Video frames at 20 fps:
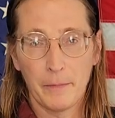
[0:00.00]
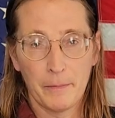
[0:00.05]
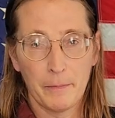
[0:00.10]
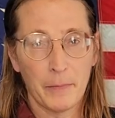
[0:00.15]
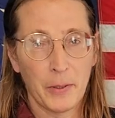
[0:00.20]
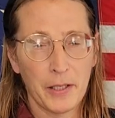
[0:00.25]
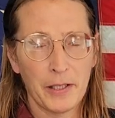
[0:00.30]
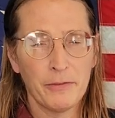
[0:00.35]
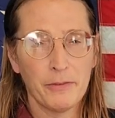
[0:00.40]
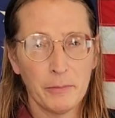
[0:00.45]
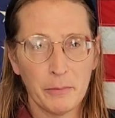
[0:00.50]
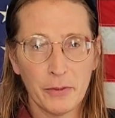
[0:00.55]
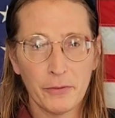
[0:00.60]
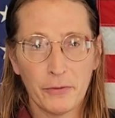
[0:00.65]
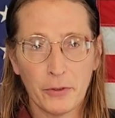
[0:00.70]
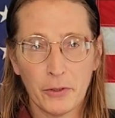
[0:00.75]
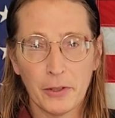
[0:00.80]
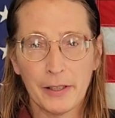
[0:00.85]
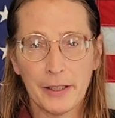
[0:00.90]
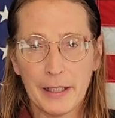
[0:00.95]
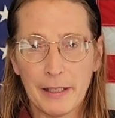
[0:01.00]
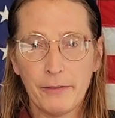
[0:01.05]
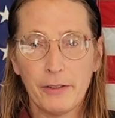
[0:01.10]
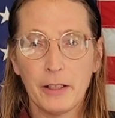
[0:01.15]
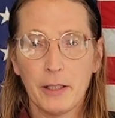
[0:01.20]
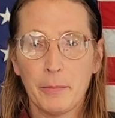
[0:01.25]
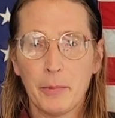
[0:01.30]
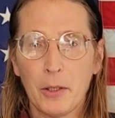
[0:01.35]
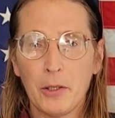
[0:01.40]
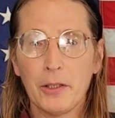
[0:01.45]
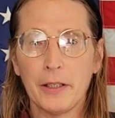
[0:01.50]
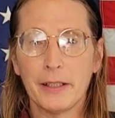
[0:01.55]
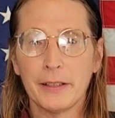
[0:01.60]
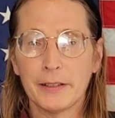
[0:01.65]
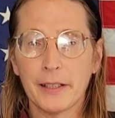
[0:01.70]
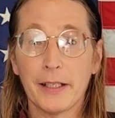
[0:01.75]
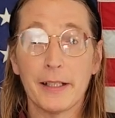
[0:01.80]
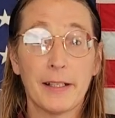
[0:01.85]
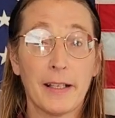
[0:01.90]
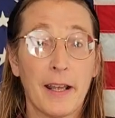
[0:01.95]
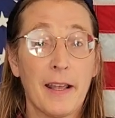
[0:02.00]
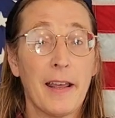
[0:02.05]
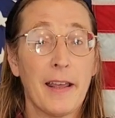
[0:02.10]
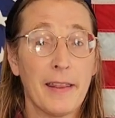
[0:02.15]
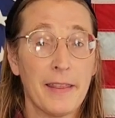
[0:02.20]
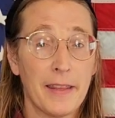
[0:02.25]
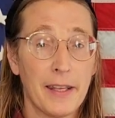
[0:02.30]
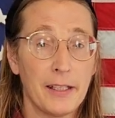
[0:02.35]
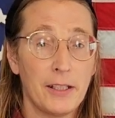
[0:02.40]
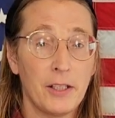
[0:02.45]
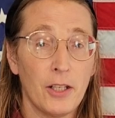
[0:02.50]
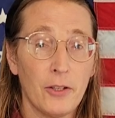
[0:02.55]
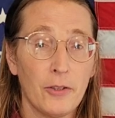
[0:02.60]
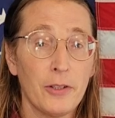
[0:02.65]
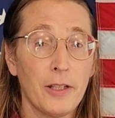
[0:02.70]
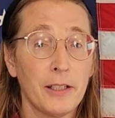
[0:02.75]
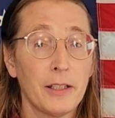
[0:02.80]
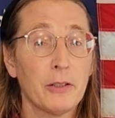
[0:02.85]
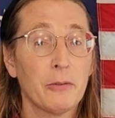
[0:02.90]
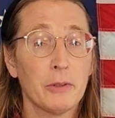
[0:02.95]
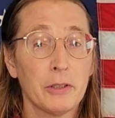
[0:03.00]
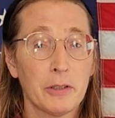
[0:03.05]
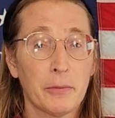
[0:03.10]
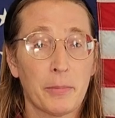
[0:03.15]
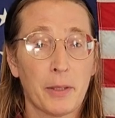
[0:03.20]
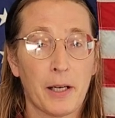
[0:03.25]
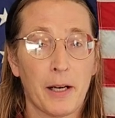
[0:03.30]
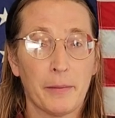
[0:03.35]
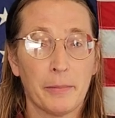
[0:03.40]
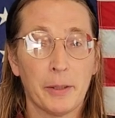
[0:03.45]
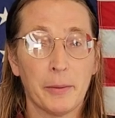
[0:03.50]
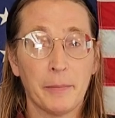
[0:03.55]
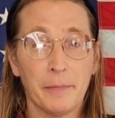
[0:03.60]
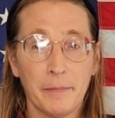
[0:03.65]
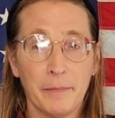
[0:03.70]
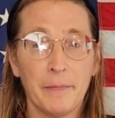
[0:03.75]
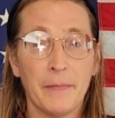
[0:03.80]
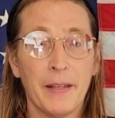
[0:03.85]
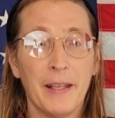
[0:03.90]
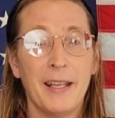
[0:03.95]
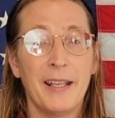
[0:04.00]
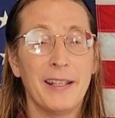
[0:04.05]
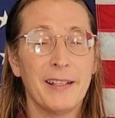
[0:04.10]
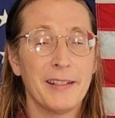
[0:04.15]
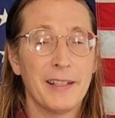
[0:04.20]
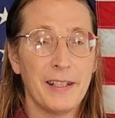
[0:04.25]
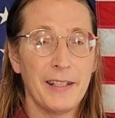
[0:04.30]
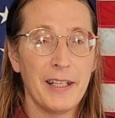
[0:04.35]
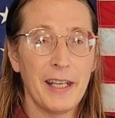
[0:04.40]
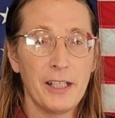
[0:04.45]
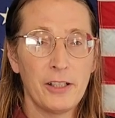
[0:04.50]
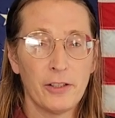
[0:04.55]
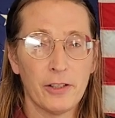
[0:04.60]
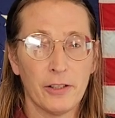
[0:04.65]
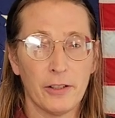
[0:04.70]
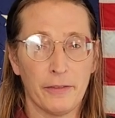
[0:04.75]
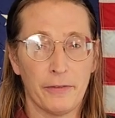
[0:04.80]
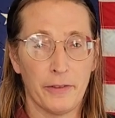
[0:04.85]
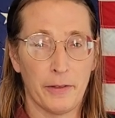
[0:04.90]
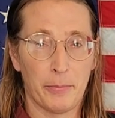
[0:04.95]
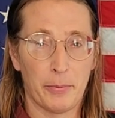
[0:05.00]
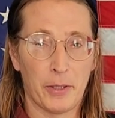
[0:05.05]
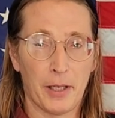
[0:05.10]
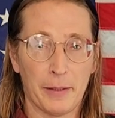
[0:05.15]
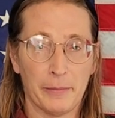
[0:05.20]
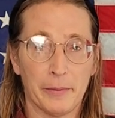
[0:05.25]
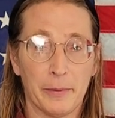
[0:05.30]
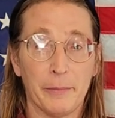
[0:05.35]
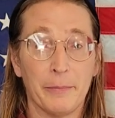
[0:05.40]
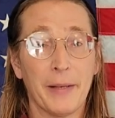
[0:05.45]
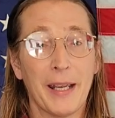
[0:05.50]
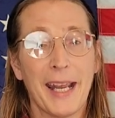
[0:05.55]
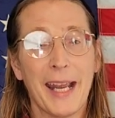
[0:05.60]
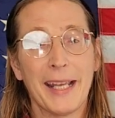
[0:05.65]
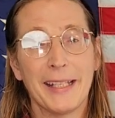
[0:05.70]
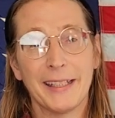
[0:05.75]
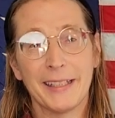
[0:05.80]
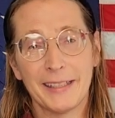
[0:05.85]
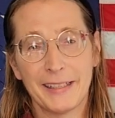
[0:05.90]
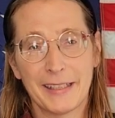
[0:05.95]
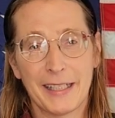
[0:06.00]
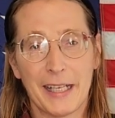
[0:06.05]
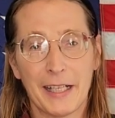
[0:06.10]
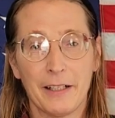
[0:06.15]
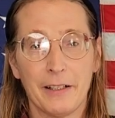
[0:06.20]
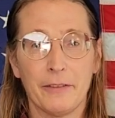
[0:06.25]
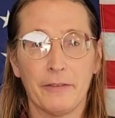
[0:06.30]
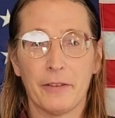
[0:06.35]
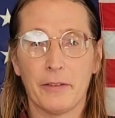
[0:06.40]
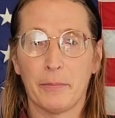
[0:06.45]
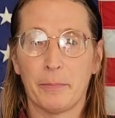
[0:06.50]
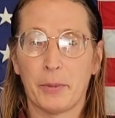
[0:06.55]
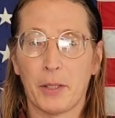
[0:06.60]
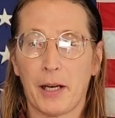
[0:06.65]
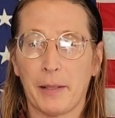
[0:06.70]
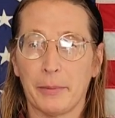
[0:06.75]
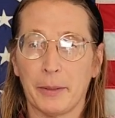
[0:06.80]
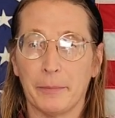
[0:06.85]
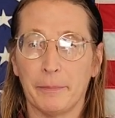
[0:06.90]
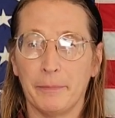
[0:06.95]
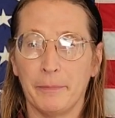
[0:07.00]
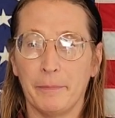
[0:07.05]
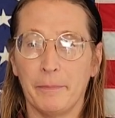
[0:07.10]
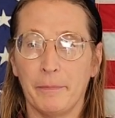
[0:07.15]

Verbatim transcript: but even before leaving the polling site, they'd know that there was a problem, the nature of the problem, and the scale of the problem.